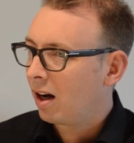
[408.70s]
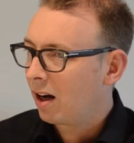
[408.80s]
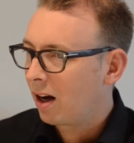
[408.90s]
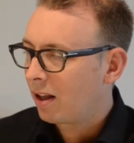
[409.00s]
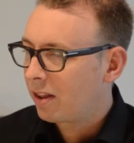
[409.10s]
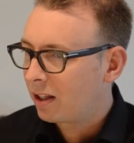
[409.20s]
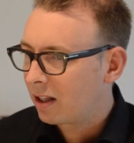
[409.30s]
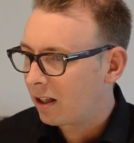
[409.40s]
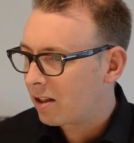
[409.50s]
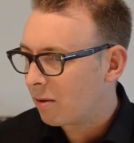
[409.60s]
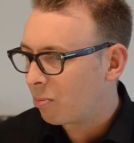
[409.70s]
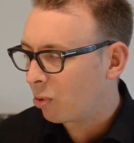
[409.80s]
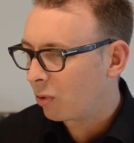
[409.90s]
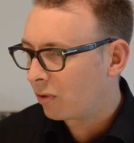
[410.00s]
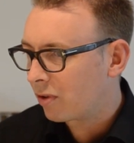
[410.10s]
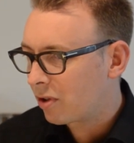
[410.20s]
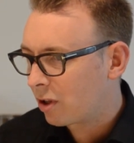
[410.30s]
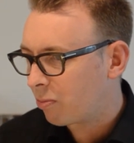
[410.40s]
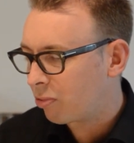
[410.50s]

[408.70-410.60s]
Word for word: I think it's important to